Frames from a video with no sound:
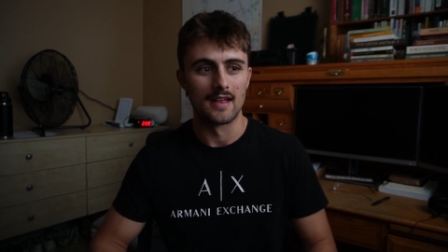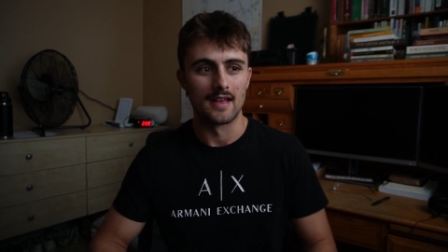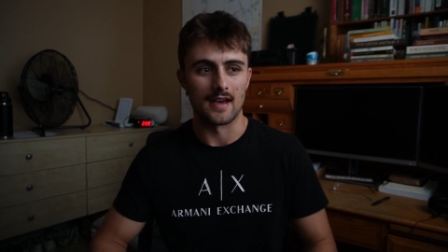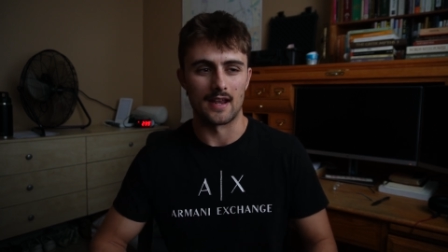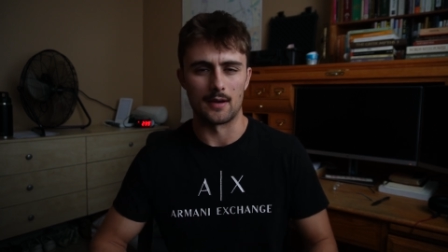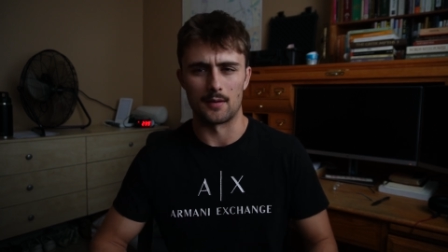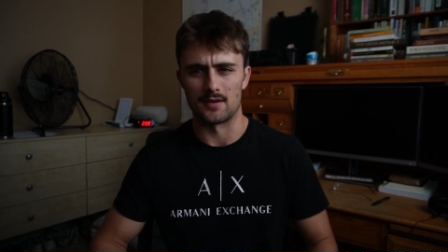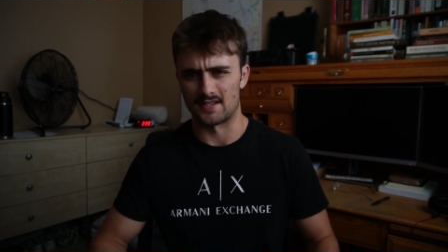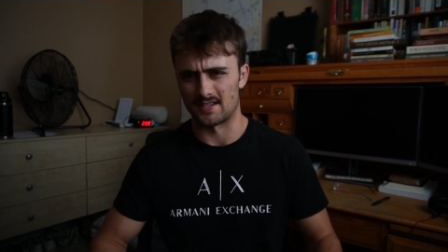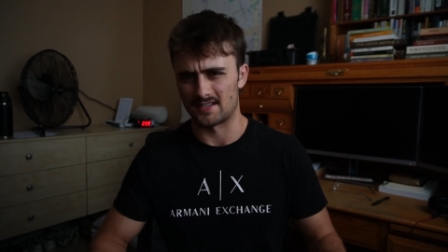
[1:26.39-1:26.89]

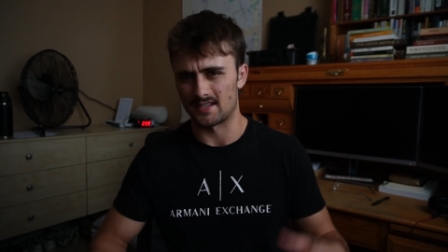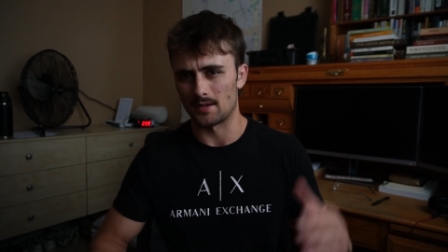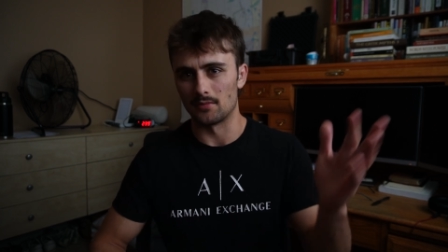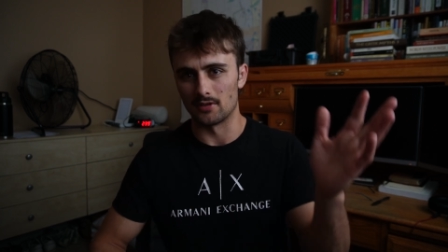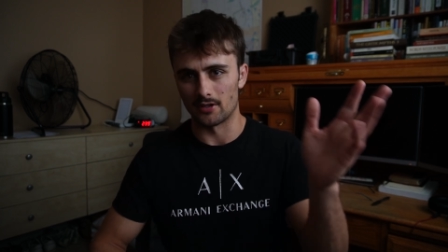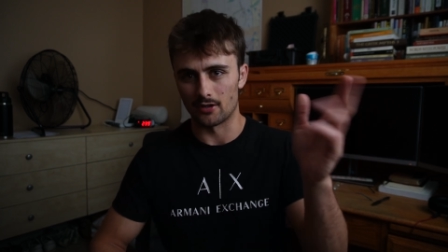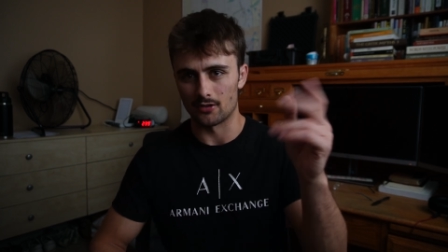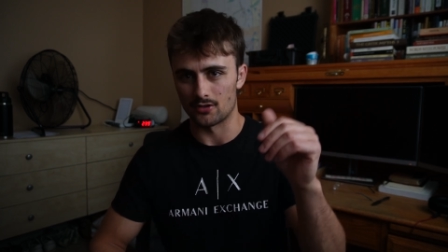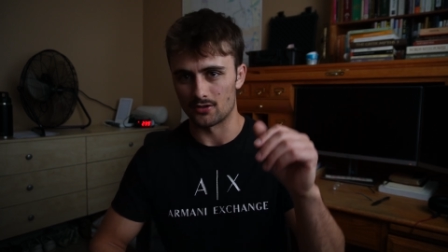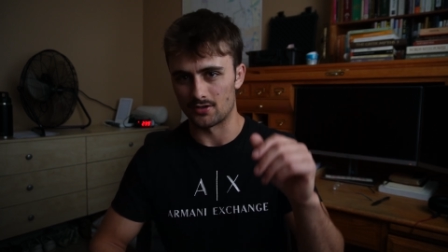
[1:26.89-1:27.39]
Anyways, it's some
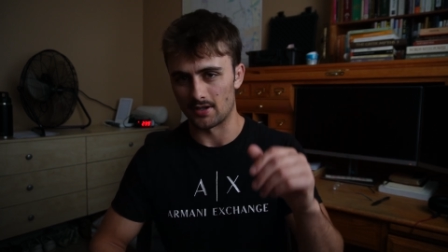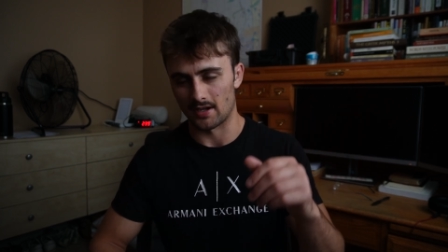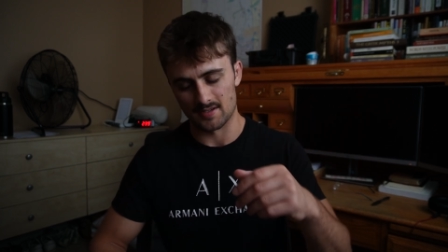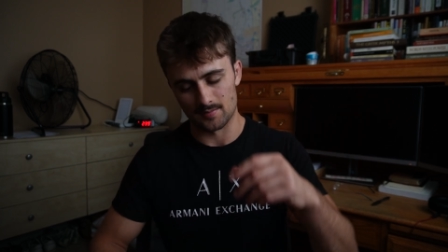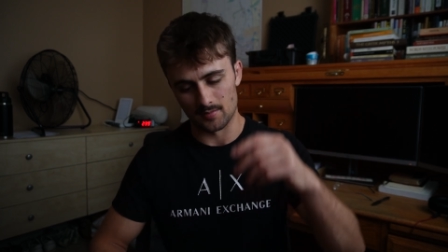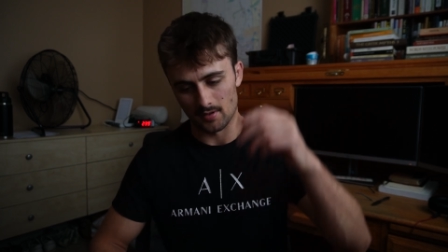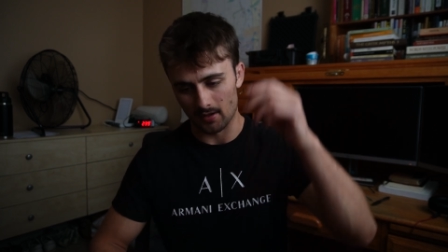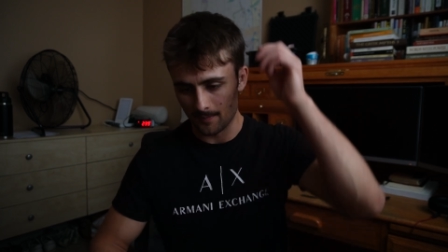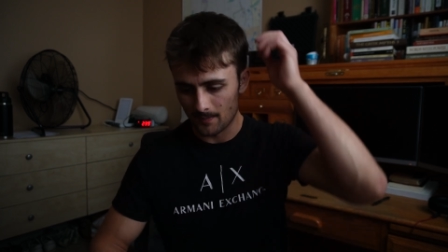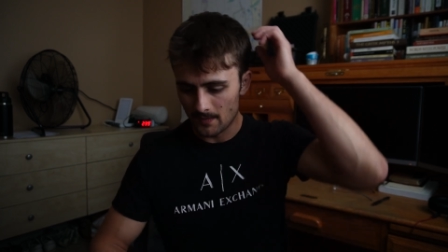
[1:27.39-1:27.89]
literature
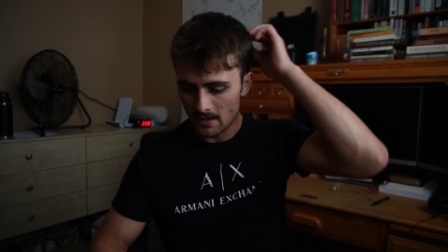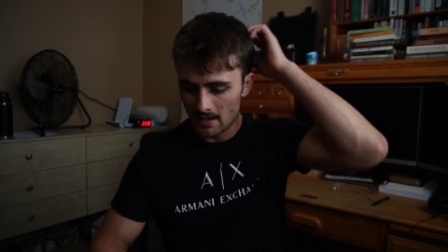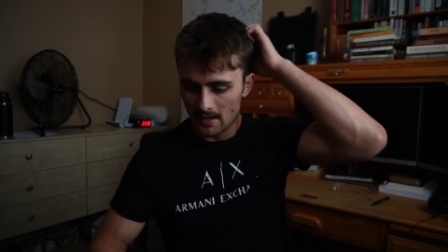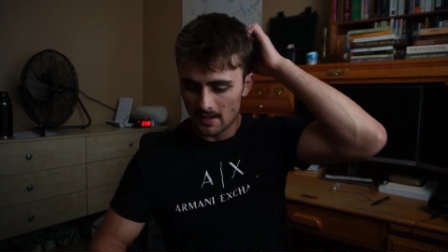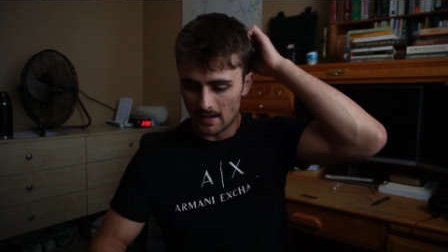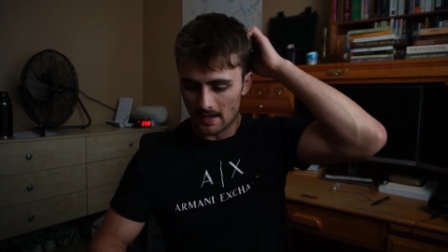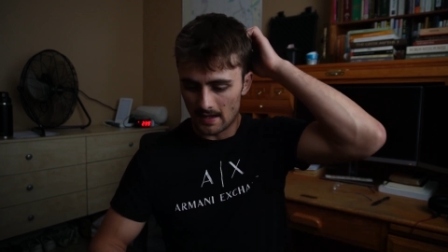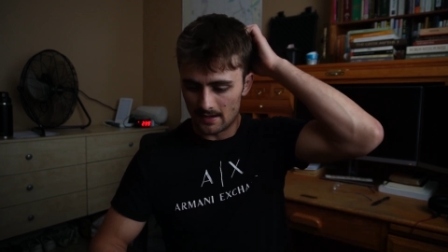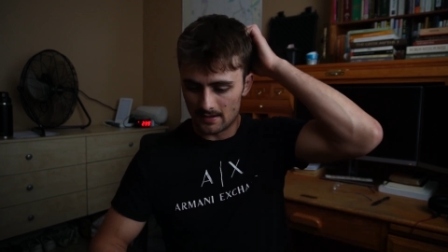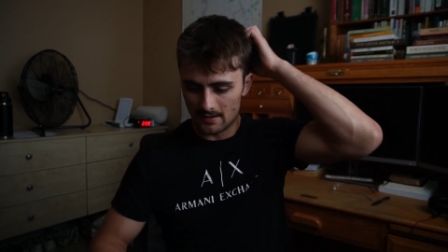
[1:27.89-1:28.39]
textbook,
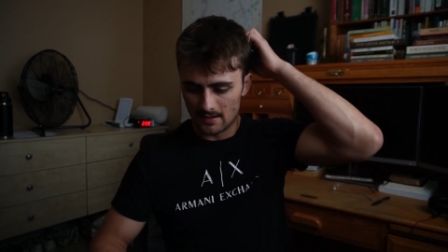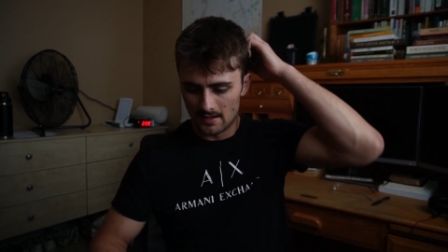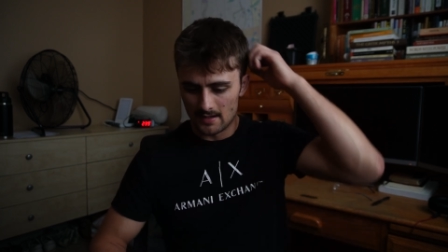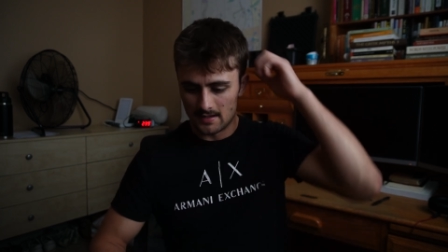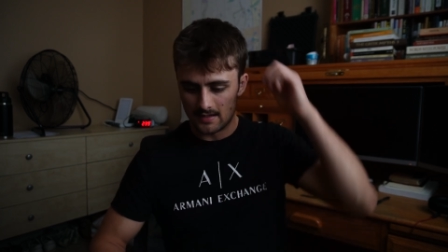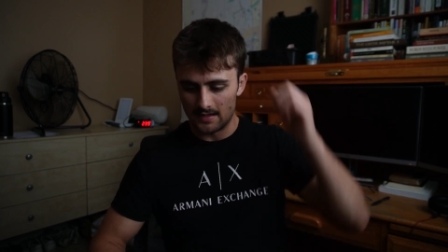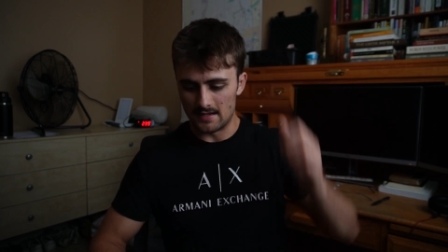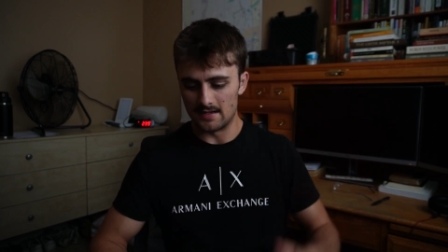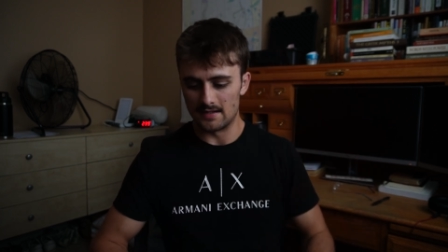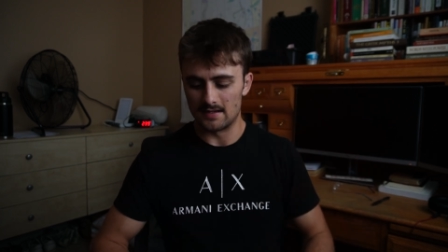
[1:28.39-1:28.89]
and
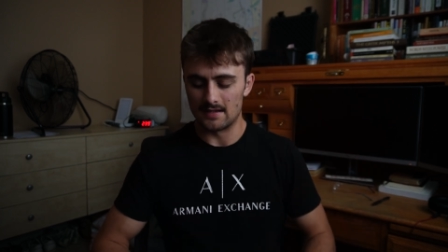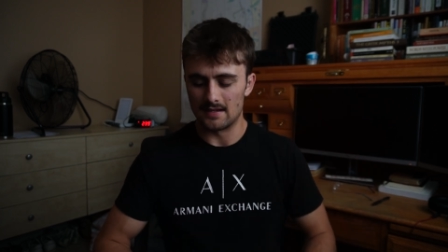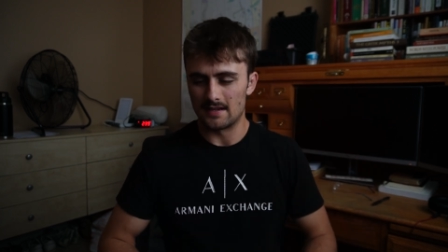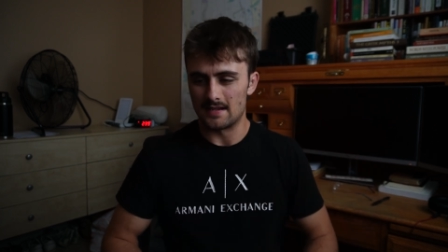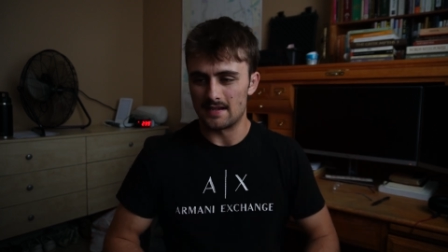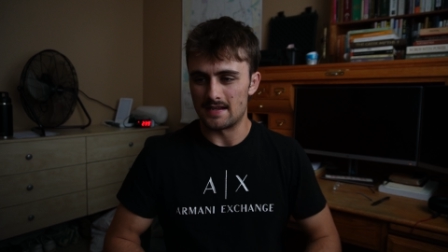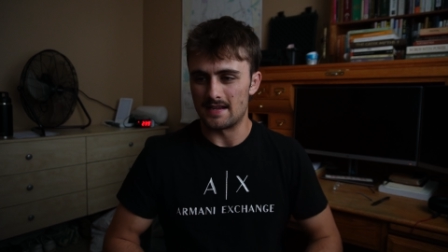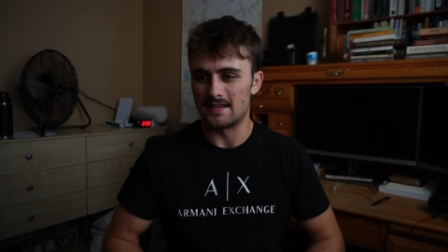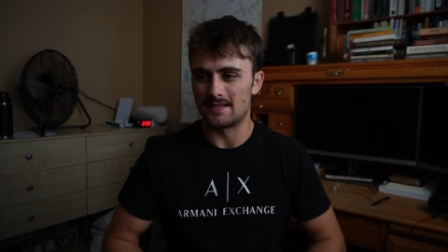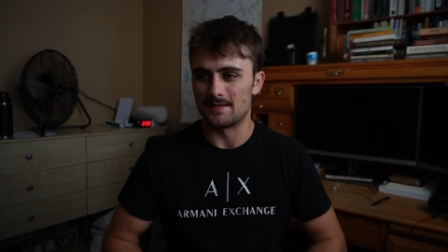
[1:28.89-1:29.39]

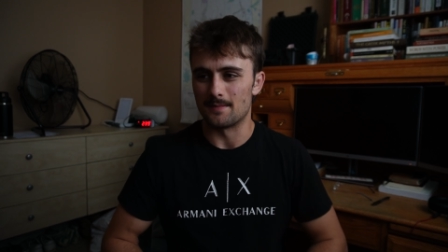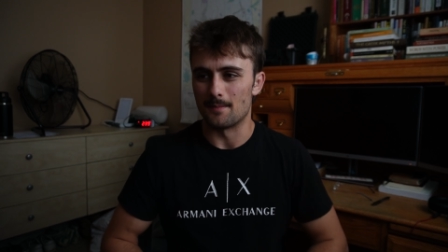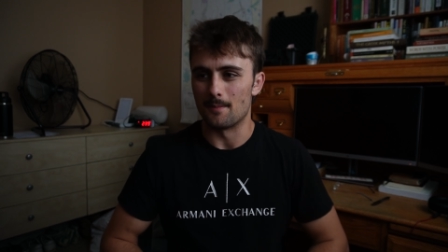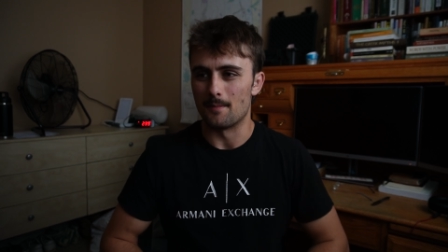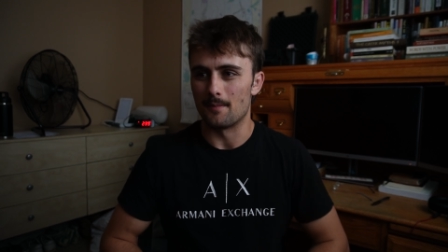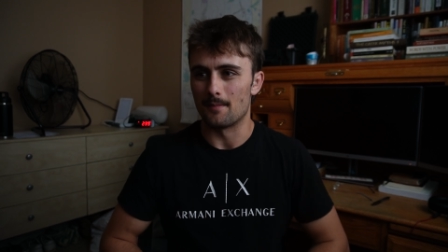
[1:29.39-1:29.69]
he's